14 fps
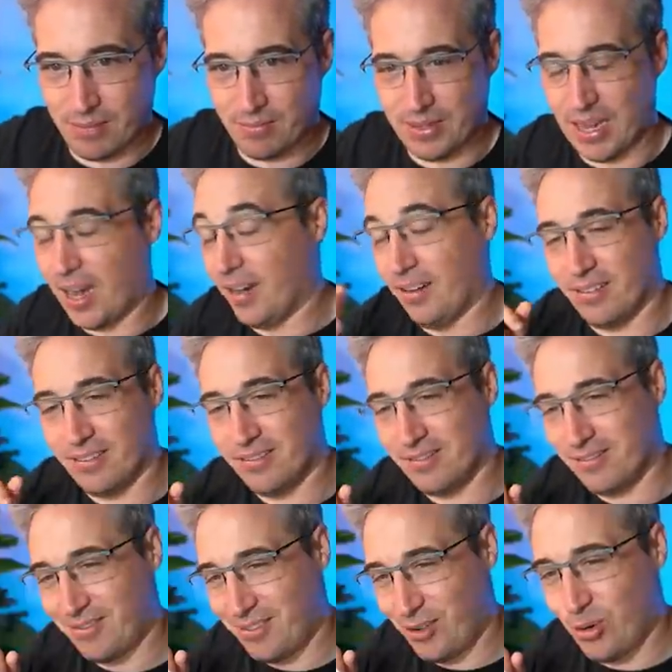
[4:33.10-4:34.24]
yeah,
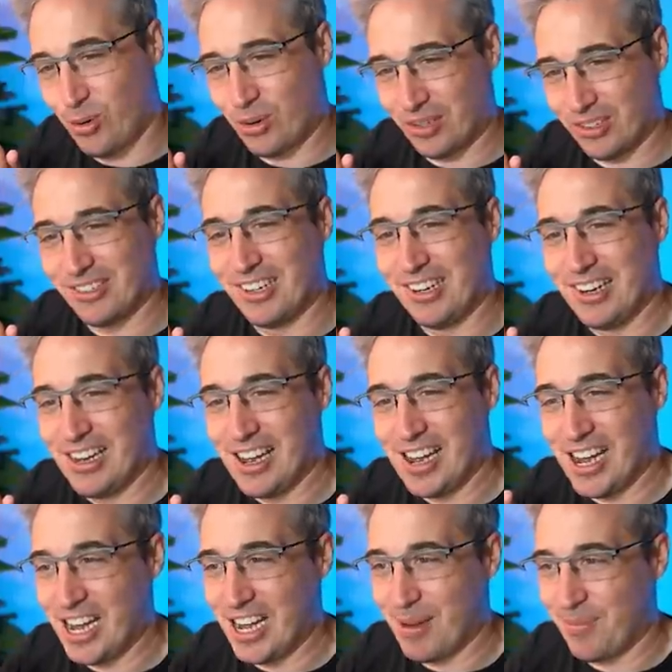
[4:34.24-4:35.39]
cool.
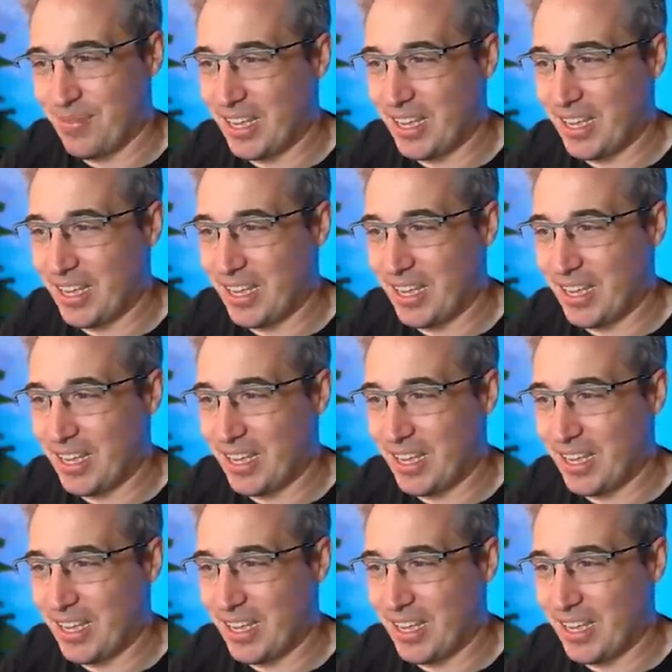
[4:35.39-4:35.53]
Um,